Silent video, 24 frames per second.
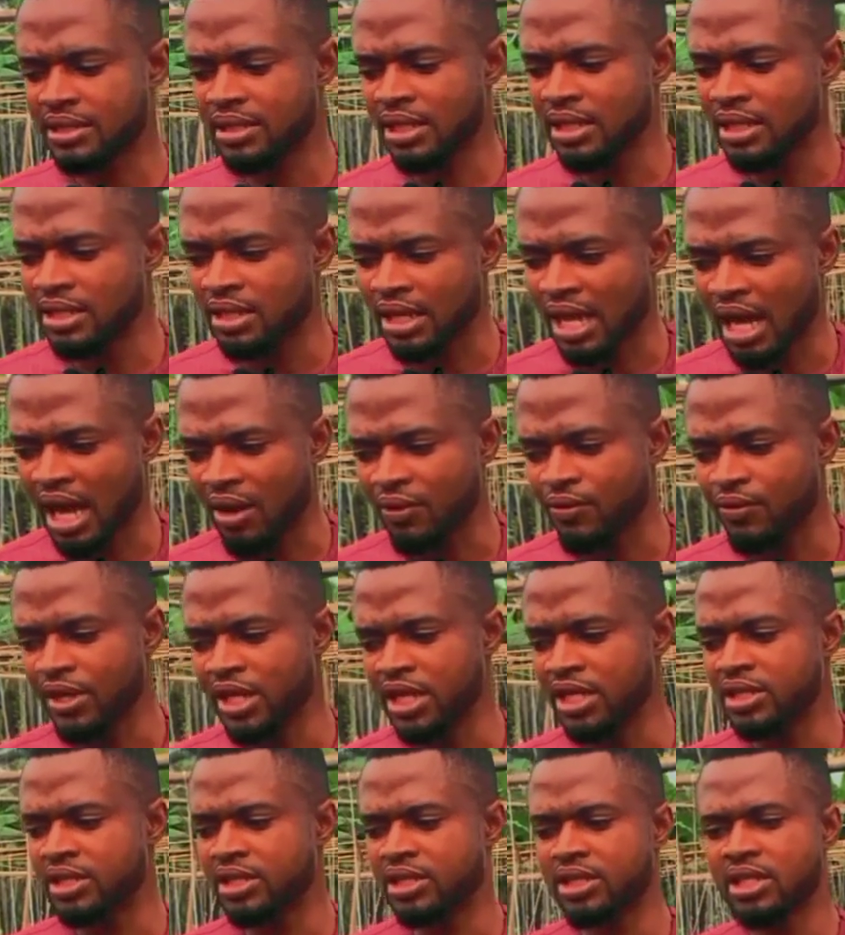thing now
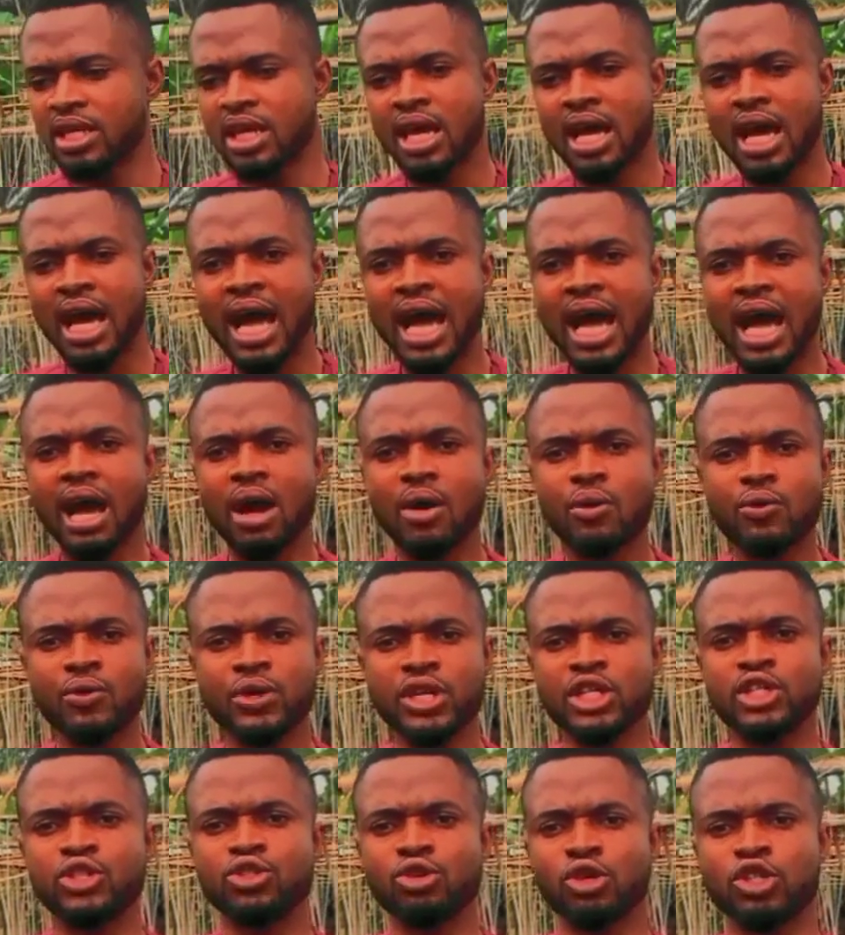is, how
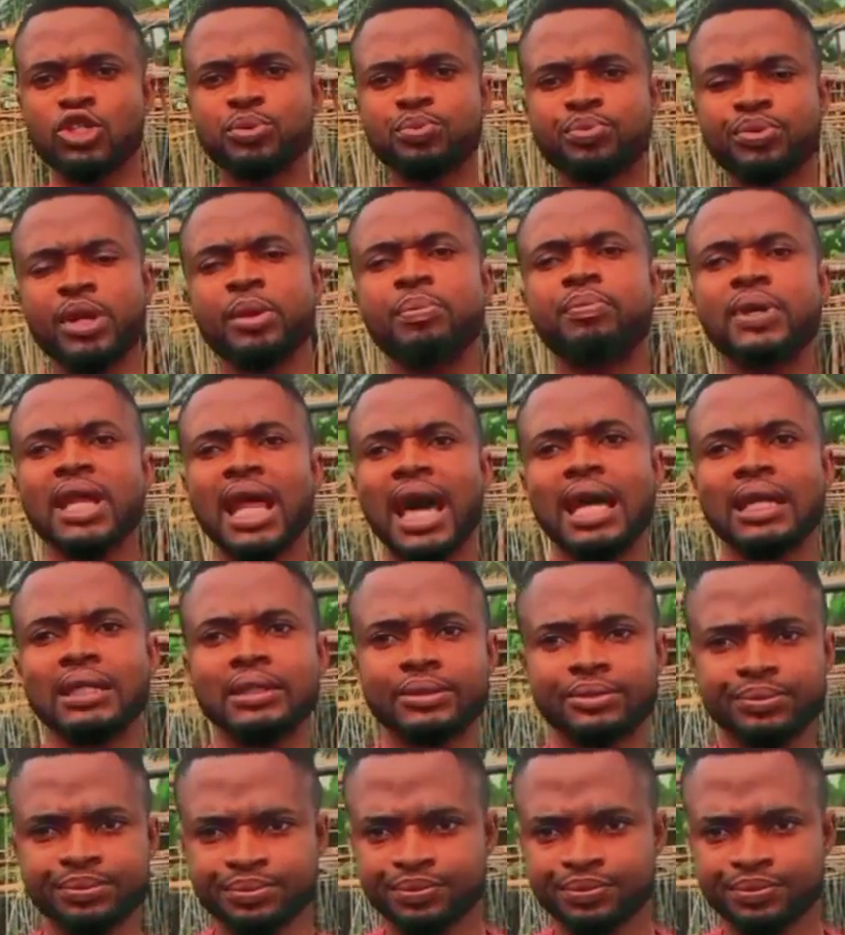is your spray plan?